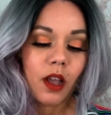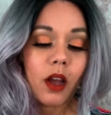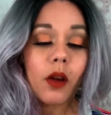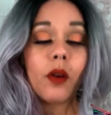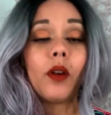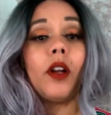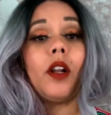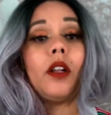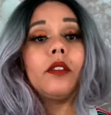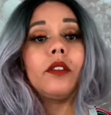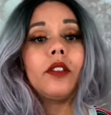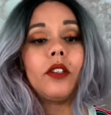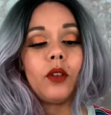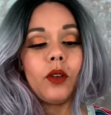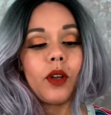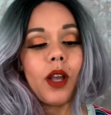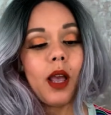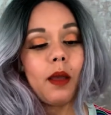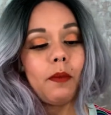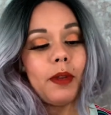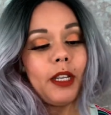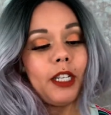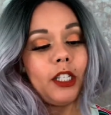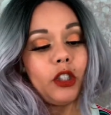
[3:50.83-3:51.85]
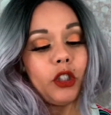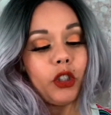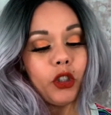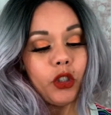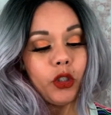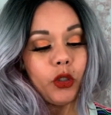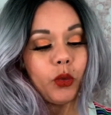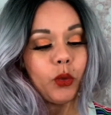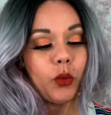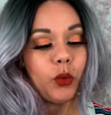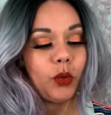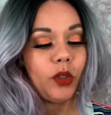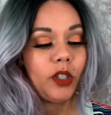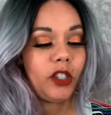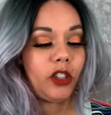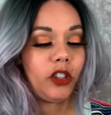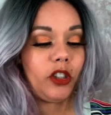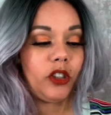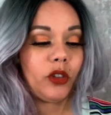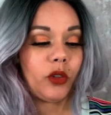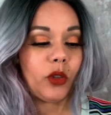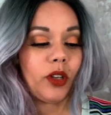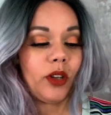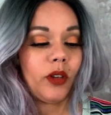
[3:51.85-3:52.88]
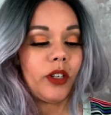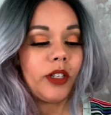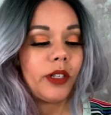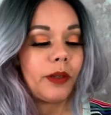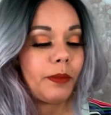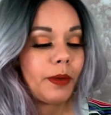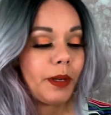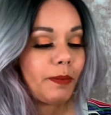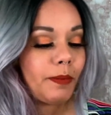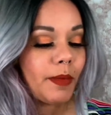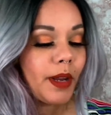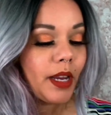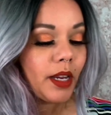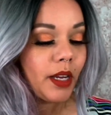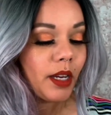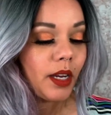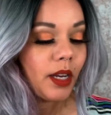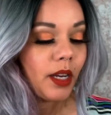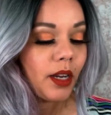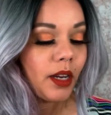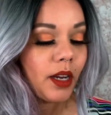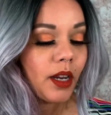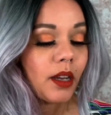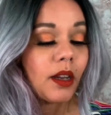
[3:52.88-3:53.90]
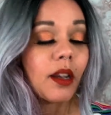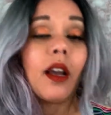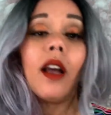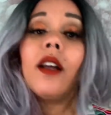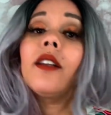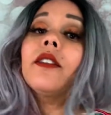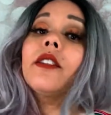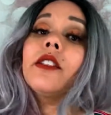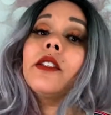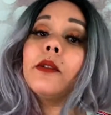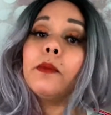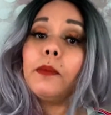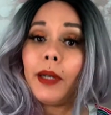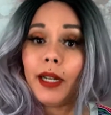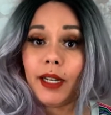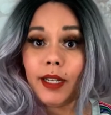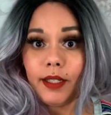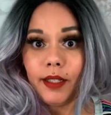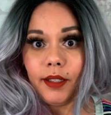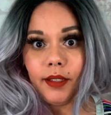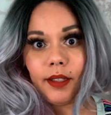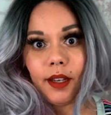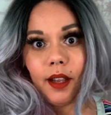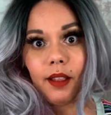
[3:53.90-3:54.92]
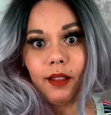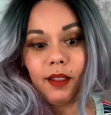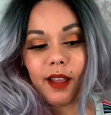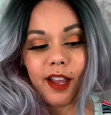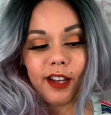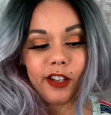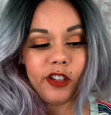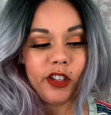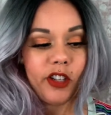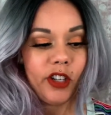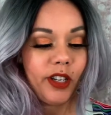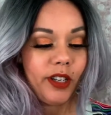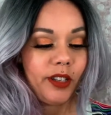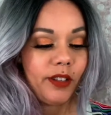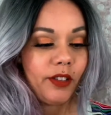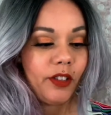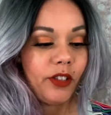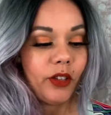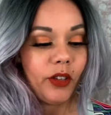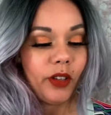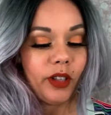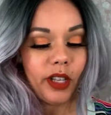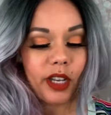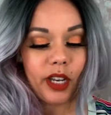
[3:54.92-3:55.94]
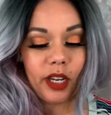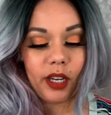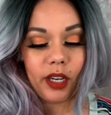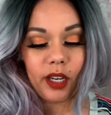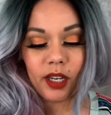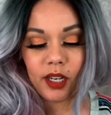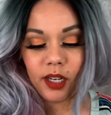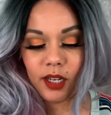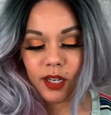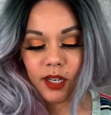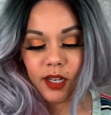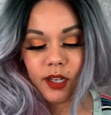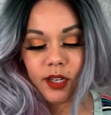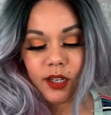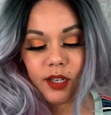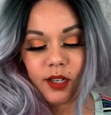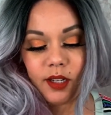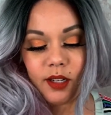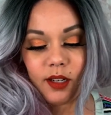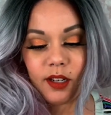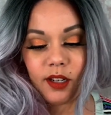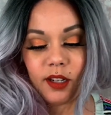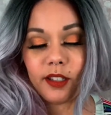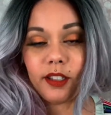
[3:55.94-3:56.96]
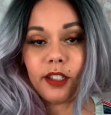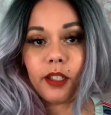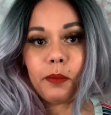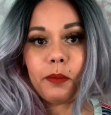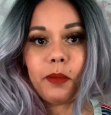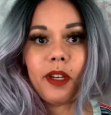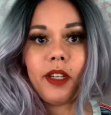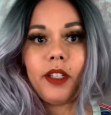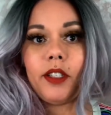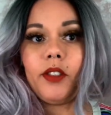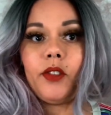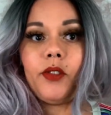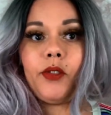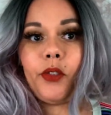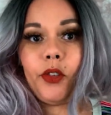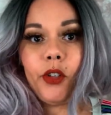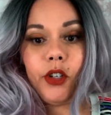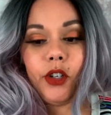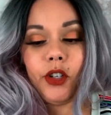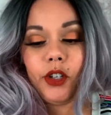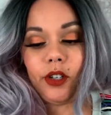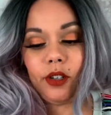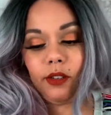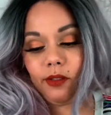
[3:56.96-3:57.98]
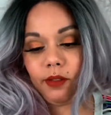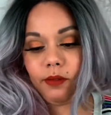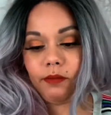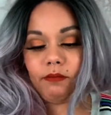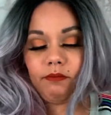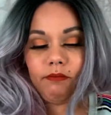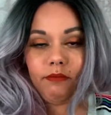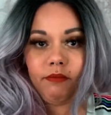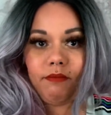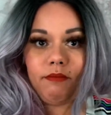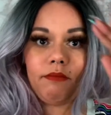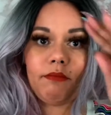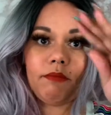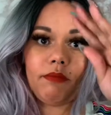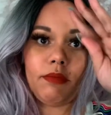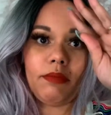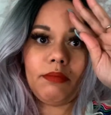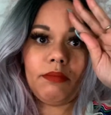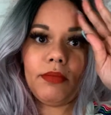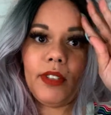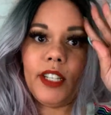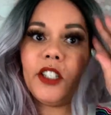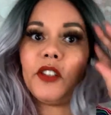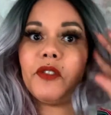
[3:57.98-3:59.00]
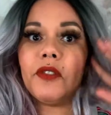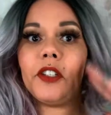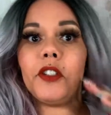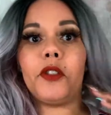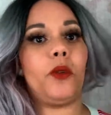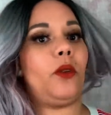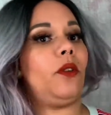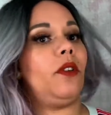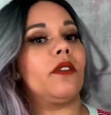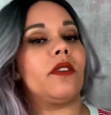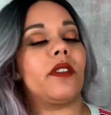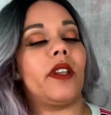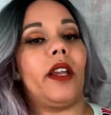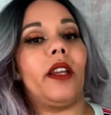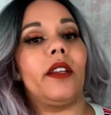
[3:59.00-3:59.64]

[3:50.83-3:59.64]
Oh, and also coming soon, she's going to be making customized lash kits. So like customized for individuals.